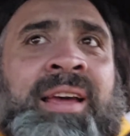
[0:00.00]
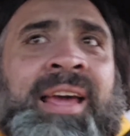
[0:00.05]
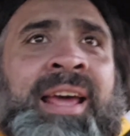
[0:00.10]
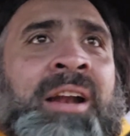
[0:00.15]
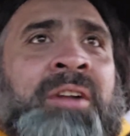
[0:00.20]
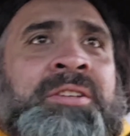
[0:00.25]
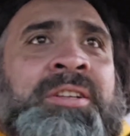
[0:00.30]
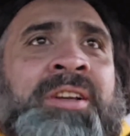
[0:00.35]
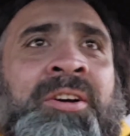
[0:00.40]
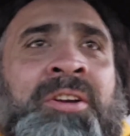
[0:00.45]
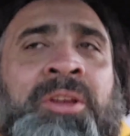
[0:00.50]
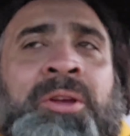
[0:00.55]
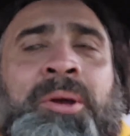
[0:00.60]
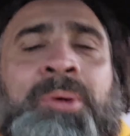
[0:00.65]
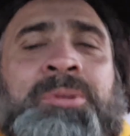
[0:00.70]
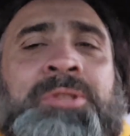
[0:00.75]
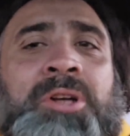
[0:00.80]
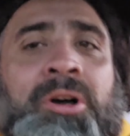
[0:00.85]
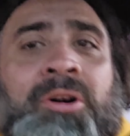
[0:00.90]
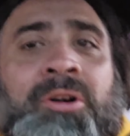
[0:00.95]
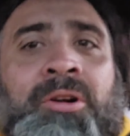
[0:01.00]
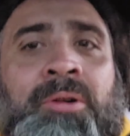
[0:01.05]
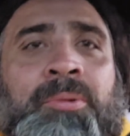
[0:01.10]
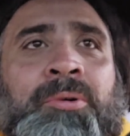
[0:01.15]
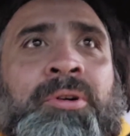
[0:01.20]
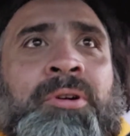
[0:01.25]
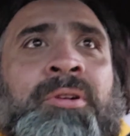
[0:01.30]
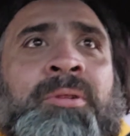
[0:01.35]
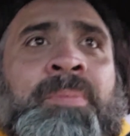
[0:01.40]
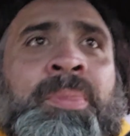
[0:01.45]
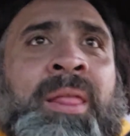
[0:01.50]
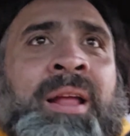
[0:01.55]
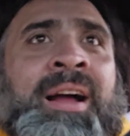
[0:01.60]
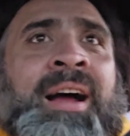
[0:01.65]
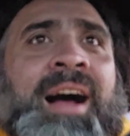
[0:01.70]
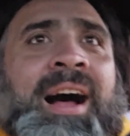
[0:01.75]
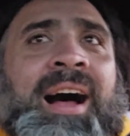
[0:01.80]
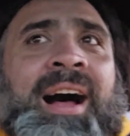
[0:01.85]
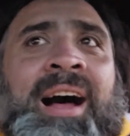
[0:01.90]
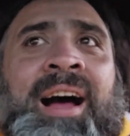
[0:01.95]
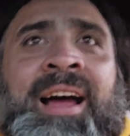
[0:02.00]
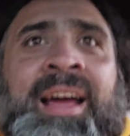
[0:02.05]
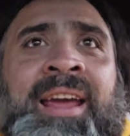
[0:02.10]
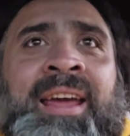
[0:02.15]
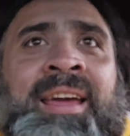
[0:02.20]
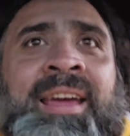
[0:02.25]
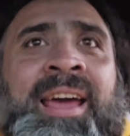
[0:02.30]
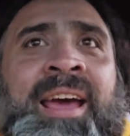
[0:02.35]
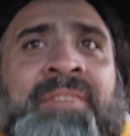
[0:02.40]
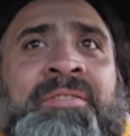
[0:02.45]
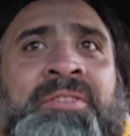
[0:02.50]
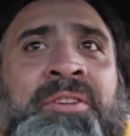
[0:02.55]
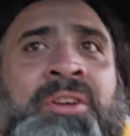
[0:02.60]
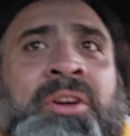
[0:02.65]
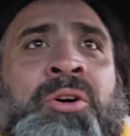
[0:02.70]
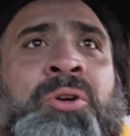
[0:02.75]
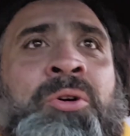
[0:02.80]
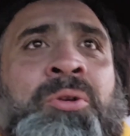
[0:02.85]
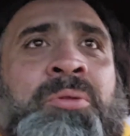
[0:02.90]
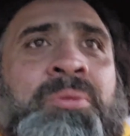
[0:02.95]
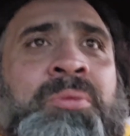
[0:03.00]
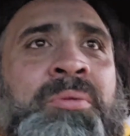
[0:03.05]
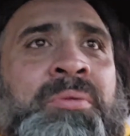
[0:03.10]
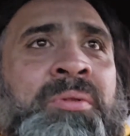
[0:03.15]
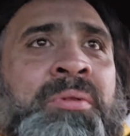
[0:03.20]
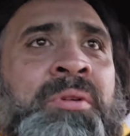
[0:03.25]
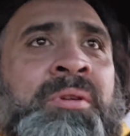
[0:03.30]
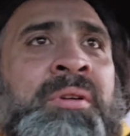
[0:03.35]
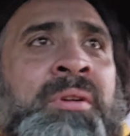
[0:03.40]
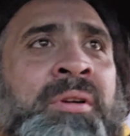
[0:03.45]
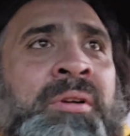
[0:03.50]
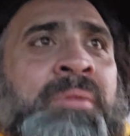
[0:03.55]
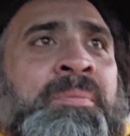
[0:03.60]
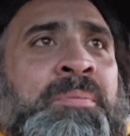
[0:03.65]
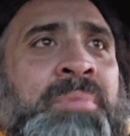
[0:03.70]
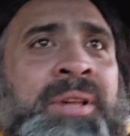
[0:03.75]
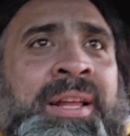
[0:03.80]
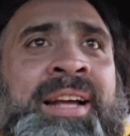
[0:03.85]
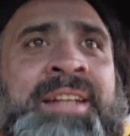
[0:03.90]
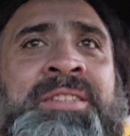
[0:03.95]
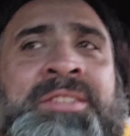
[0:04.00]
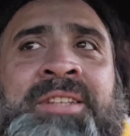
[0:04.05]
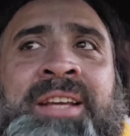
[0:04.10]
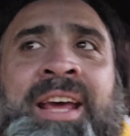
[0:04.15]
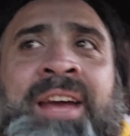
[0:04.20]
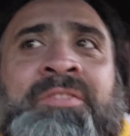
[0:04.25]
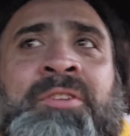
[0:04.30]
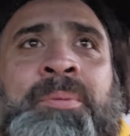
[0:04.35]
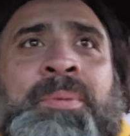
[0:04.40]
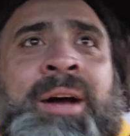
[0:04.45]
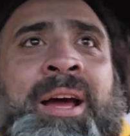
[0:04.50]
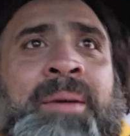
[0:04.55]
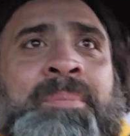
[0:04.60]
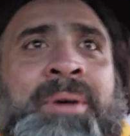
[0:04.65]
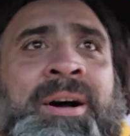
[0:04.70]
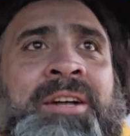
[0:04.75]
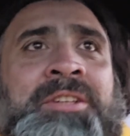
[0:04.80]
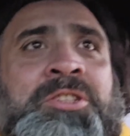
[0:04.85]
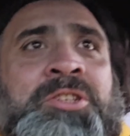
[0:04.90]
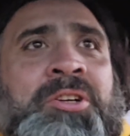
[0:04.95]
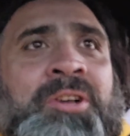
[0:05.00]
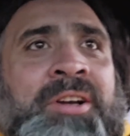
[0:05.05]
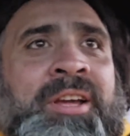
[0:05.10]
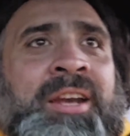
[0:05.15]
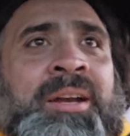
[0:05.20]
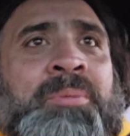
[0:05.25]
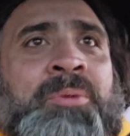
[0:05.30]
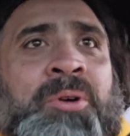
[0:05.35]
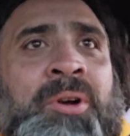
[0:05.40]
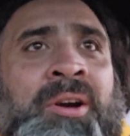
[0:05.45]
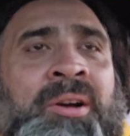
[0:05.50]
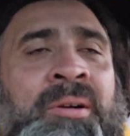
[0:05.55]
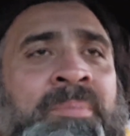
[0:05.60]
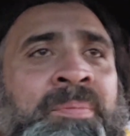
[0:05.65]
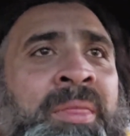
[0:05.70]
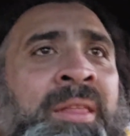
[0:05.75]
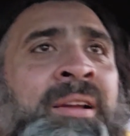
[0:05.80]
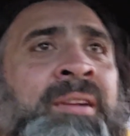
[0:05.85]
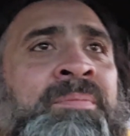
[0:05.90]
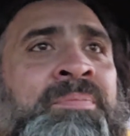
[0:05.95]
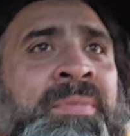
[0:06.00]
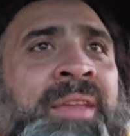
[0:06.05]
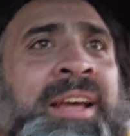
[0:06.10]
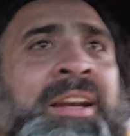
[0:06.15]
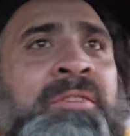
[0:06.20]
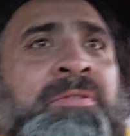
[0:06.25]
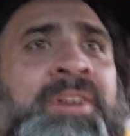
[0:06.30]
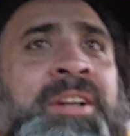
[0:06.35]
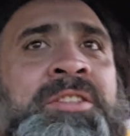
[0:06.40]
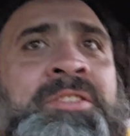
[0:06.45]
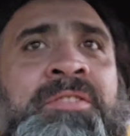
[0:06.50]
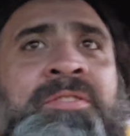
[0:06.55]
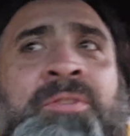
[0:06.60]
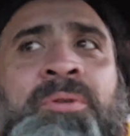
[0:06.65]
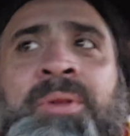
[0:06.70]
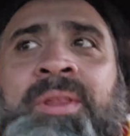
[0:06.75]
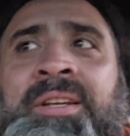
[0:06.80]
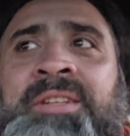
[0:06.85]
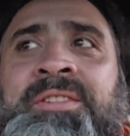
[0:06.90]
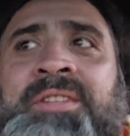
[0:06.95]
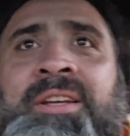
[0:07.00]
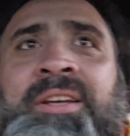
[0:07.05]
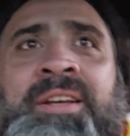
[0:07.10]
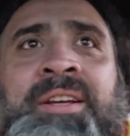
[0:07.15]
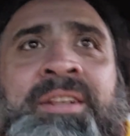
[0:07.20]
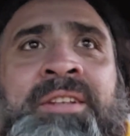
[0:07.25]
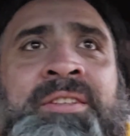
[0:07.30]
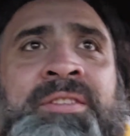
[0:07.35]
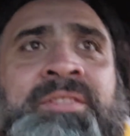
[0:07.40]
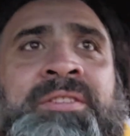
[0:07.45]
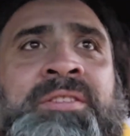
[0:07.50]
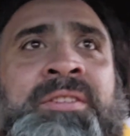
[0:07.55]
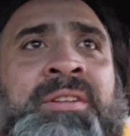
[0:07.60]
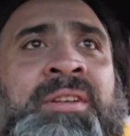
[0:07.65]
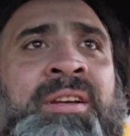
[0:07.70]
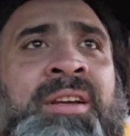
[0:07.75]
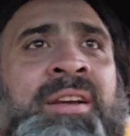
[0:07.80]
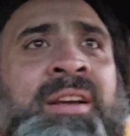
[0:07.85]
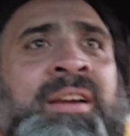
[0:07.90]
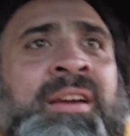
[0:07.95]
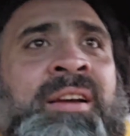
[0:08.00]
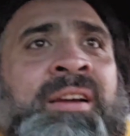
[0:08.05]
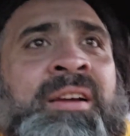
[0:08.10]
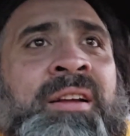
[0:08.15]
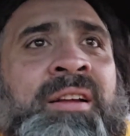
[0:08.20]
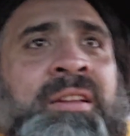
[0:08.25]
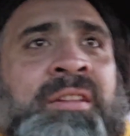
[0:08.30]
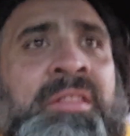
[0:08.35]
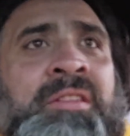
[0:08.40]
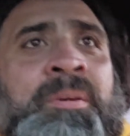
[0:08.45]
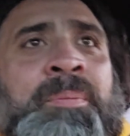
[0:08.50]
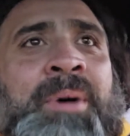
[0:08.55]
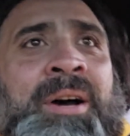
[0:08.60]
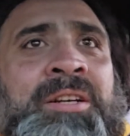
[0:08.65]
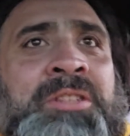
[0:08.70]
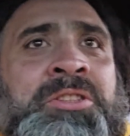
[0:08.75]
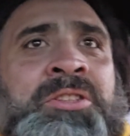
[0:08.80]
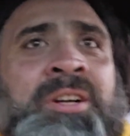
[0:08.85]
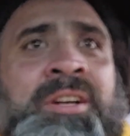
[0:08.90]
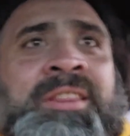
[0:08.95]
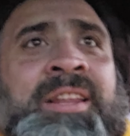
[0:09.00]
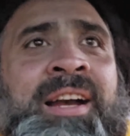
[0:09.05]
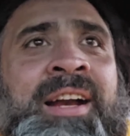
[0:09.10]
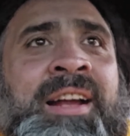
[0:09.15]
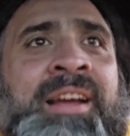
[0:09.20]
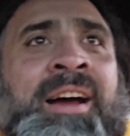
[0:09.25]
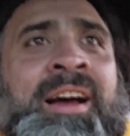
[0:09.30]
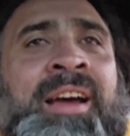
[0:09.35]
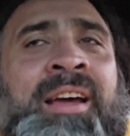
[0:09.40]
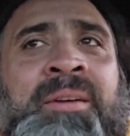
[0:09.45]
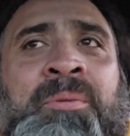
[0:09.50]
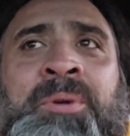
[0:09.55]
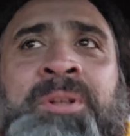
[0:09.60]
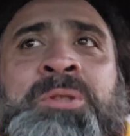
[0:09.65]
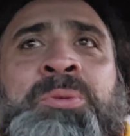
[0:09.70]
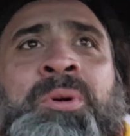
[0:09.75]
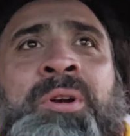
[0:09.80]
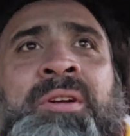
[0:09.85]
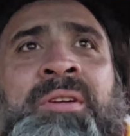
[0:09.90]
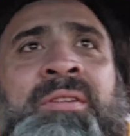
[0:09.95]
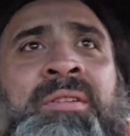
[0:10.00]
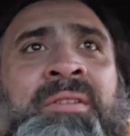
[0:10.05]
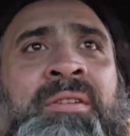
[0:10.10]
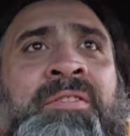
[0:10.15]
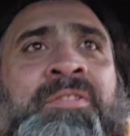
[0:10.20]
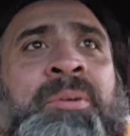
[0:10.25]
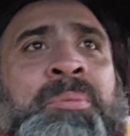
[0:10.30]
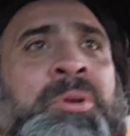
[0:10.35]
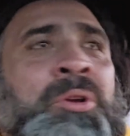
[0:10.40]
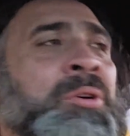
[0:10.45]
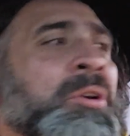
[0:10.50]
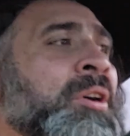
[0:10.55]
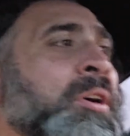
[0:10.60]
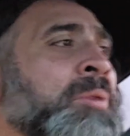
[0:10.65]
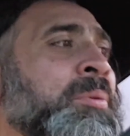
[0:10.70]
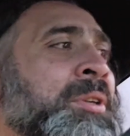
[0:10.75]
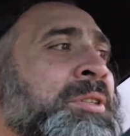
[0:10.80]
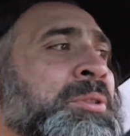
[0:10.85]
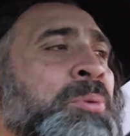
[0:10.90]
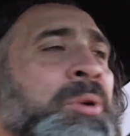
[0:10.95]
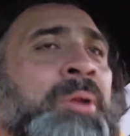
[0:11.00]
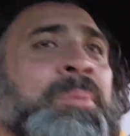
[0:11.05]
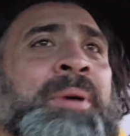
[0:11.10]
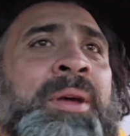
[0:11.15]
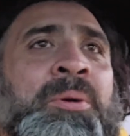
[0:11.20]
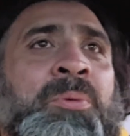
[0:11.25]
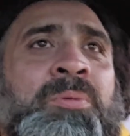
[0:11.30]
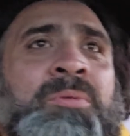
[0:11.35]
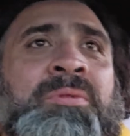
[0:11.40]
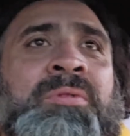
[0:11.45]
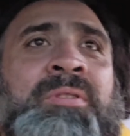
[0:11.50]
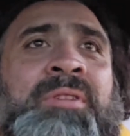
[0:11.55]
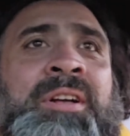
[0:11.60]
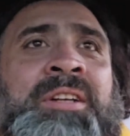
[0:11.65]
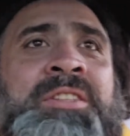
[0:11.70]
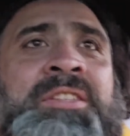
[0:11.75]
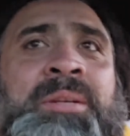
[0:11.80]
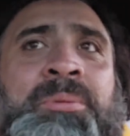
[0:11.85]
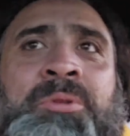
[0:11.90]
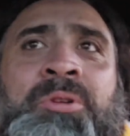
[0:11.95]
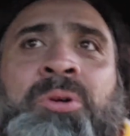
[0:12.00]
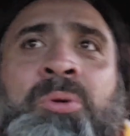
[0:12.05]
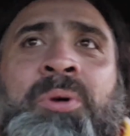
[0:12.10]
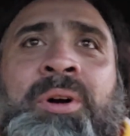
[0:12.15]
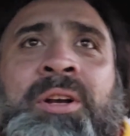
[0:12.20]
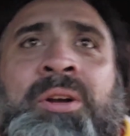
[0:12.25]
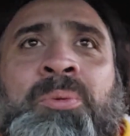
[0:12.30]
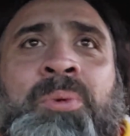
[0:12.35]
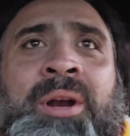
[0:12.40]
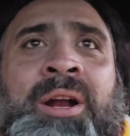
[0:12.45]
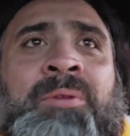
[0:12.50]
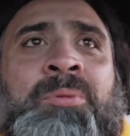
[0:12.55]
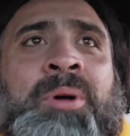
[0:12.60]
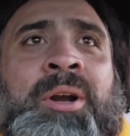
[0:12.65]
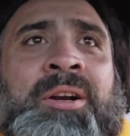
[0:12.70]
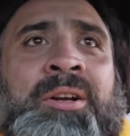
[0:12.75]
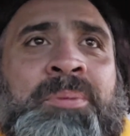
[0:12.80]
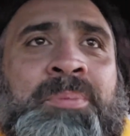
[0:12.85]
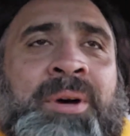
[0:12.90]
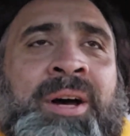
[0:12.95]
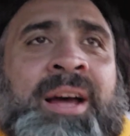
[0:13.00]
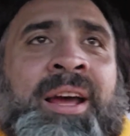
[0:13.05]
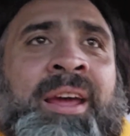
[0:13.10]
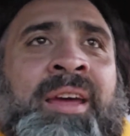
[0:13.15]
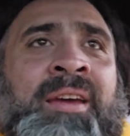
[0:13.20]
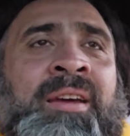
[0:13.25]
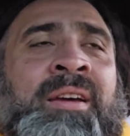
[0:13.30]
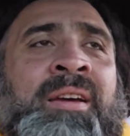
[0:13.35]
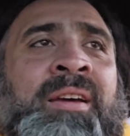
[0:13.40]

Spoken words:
And I'll tell you, it was horrible. I have no plans to ever buy a box truck anymore. And the reason for this is the box truck that I got, from U-Haul, which would have been a similar one to what I wanted to buy,